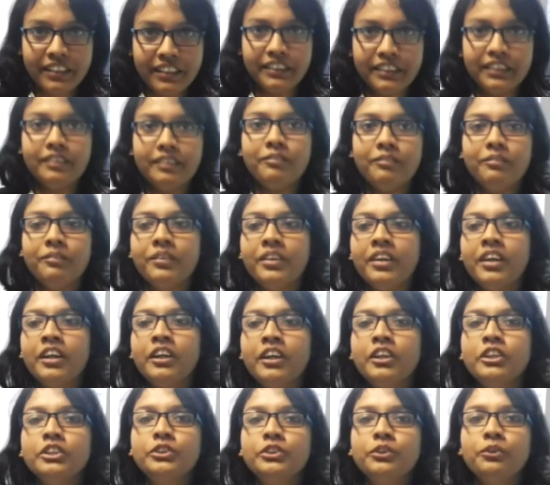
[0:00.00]
Atif.
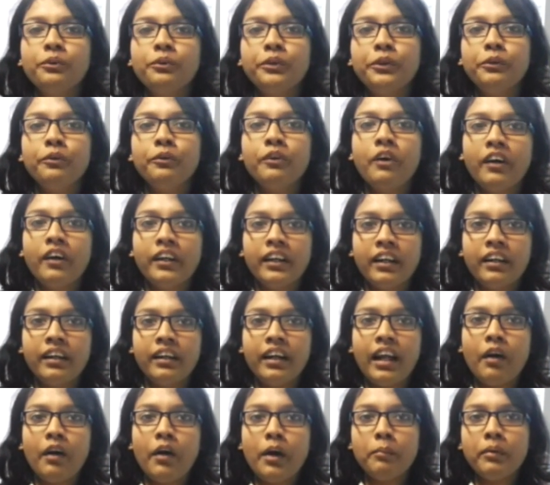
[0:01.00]
So, Your Honor,
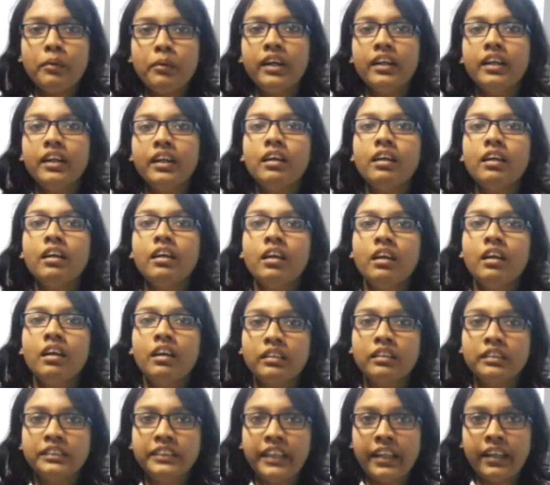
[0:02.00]
now I'm gonna
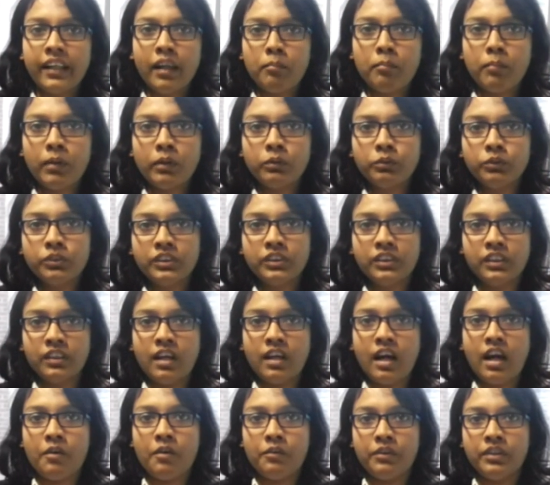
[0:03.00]
tell about
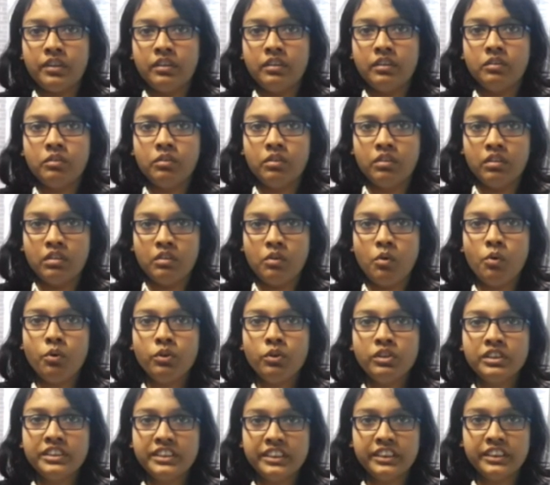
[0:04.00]
our
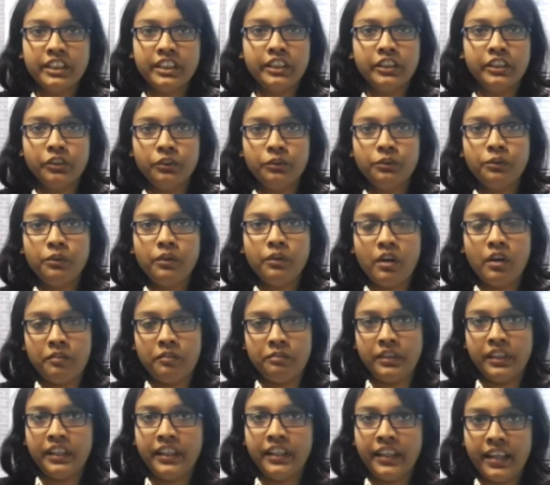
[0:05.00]
whole scenario
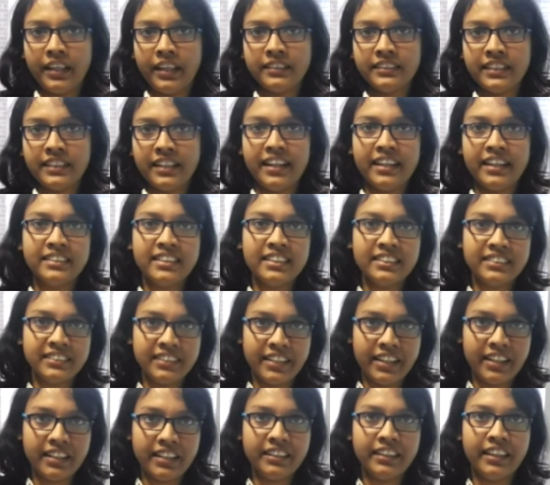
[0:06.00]
of the case. And as I
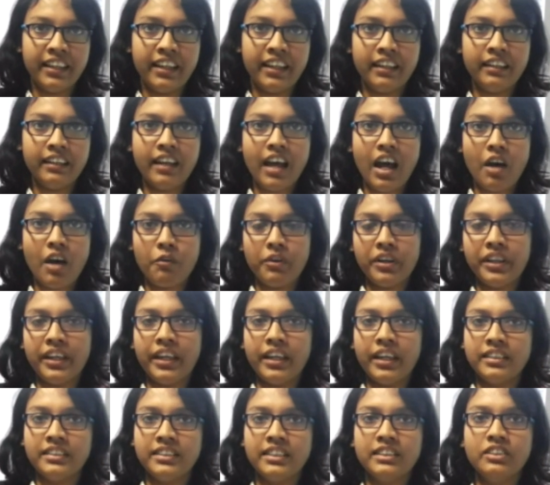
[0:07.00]
said that our
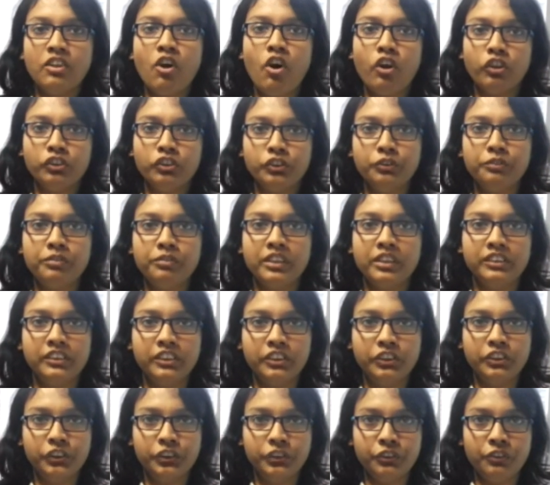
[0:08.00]
case is Hackshaw
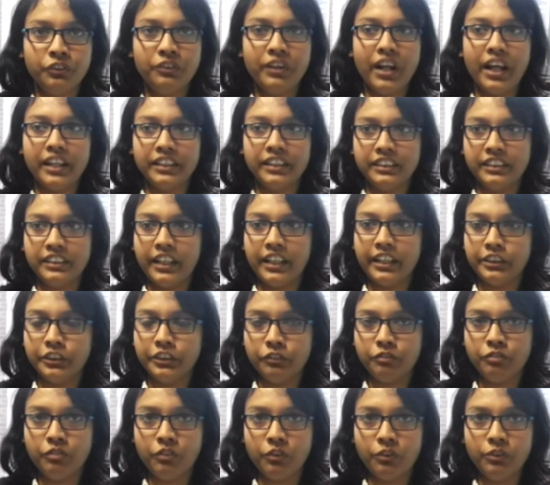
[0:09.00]
versus Shaw
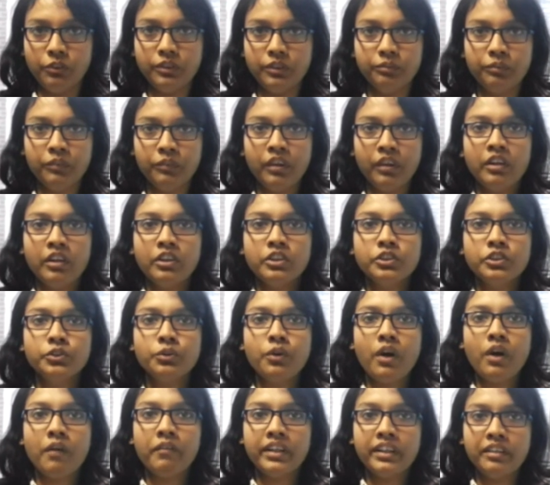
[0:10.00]
1984. So
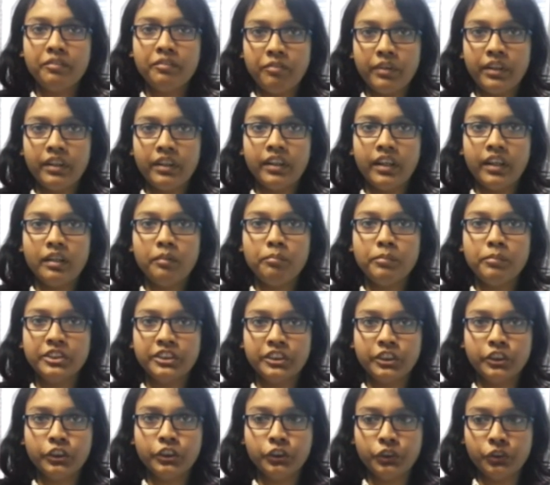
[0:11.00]
our defendant,
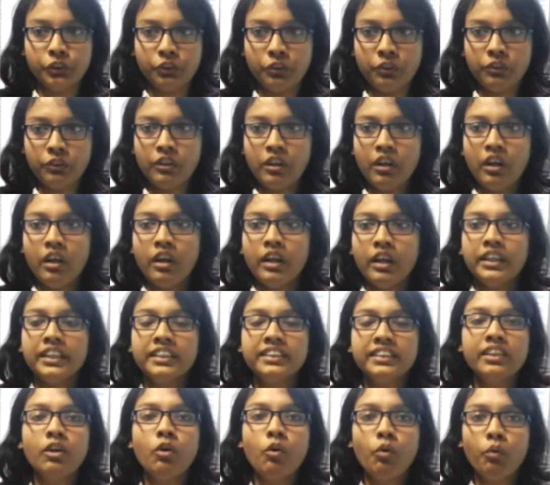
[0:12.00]
Mr. Shaw, is
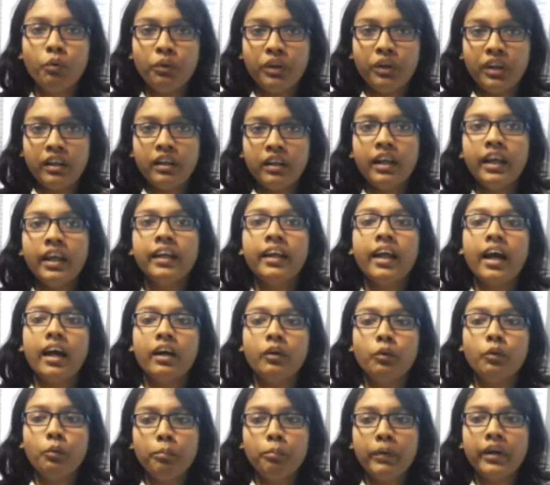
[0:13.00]
the owner and
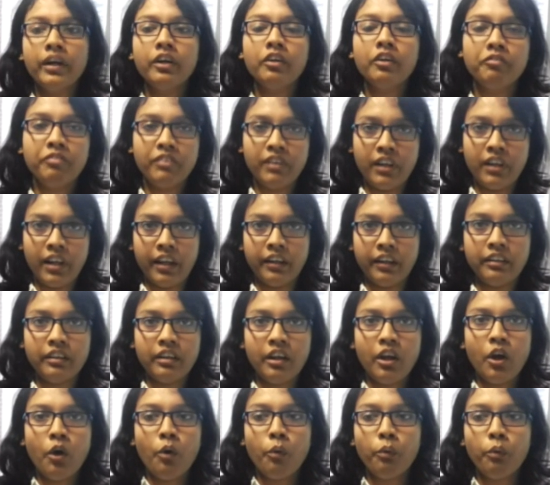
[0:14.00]
occupier of a land
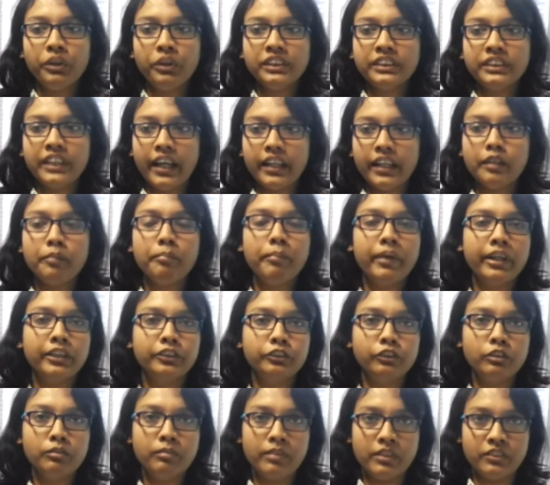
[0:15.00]
which had a
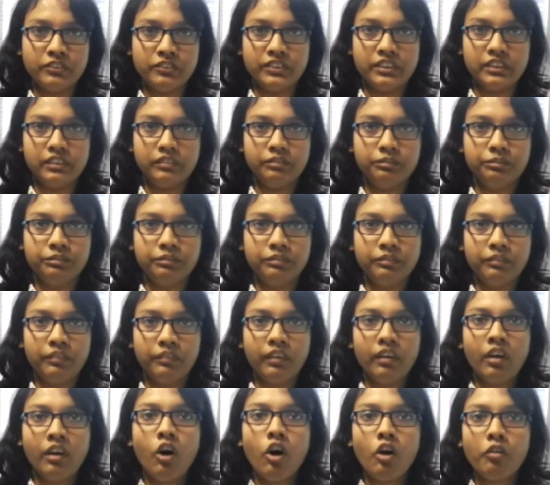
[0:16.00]
petrol buzzer.
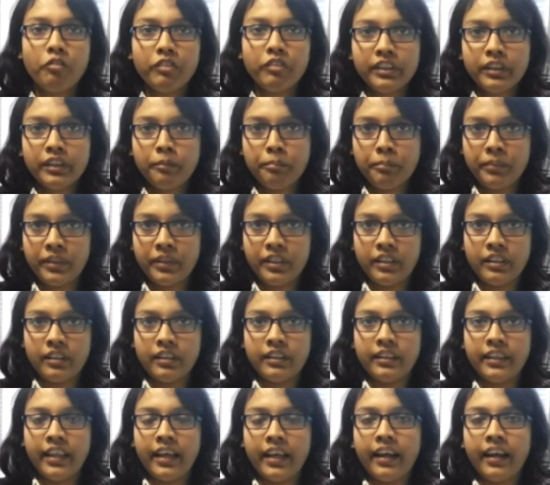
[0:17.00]
Over the
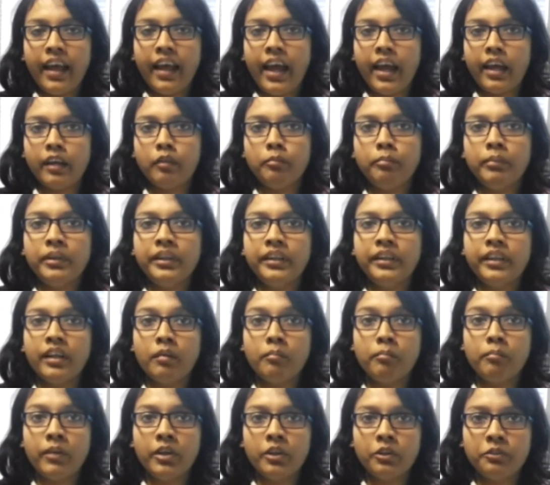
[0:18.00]
period, there had been
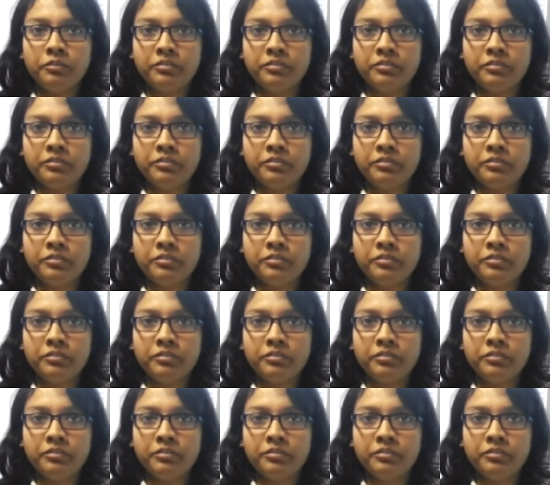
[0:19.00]
number